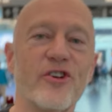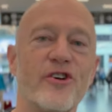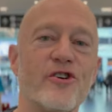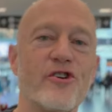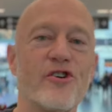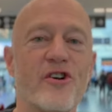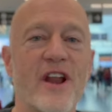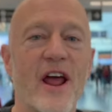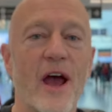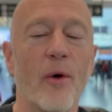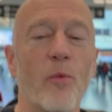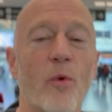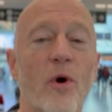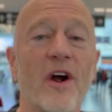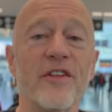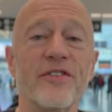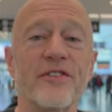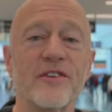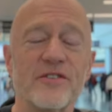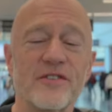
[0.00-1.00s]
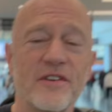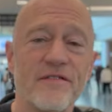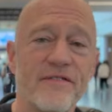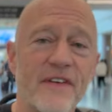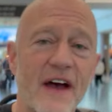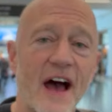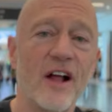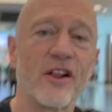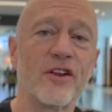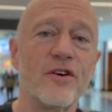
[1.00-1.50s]
your net worth is the
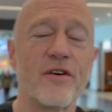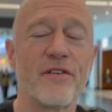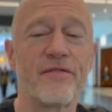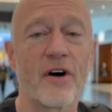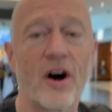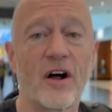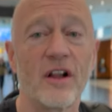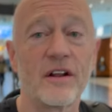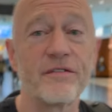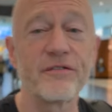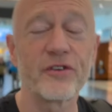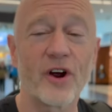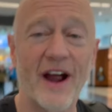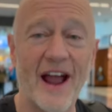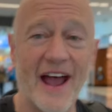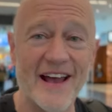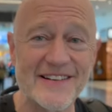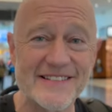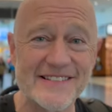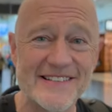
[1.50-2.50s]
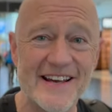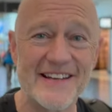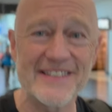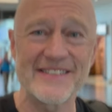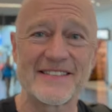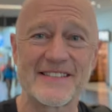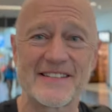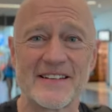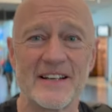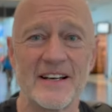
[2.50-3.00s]
value of all of your
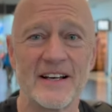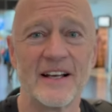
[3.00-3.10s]
assets